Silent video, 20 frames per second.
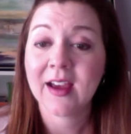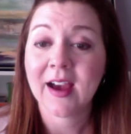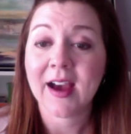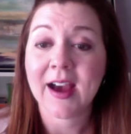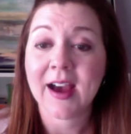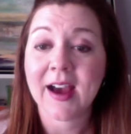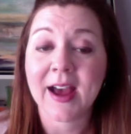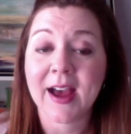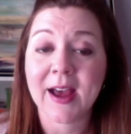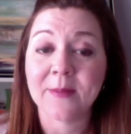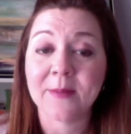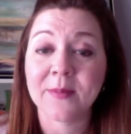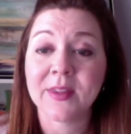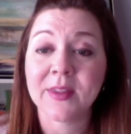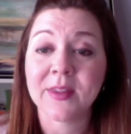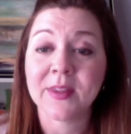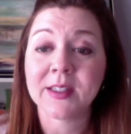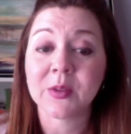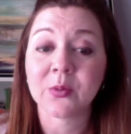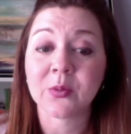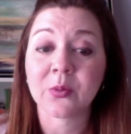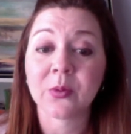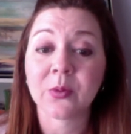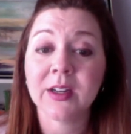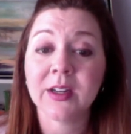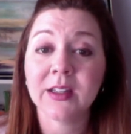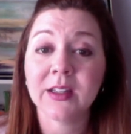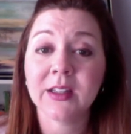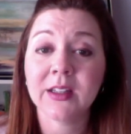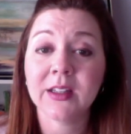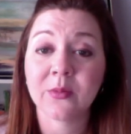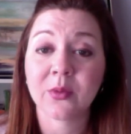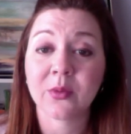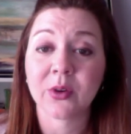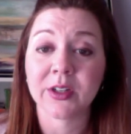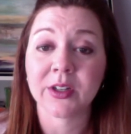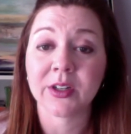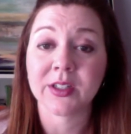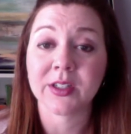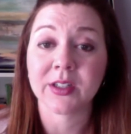Um, this is really
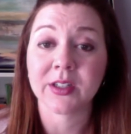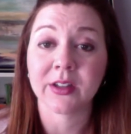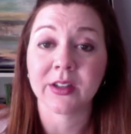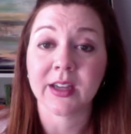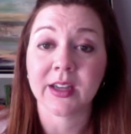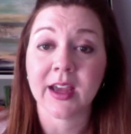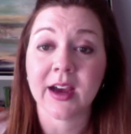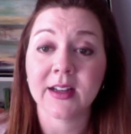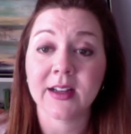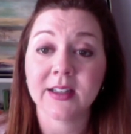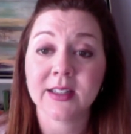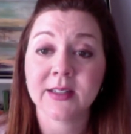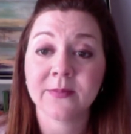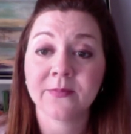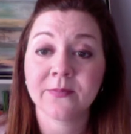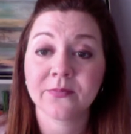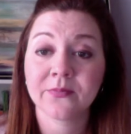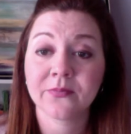important to look at.